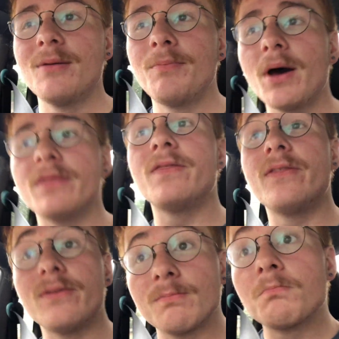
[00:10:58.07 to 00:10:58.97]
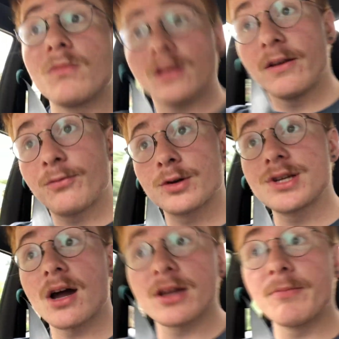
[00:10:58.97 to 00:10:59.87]
But if we're
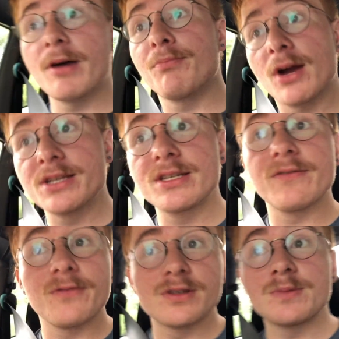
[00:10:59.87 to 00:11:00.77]
talking about price difference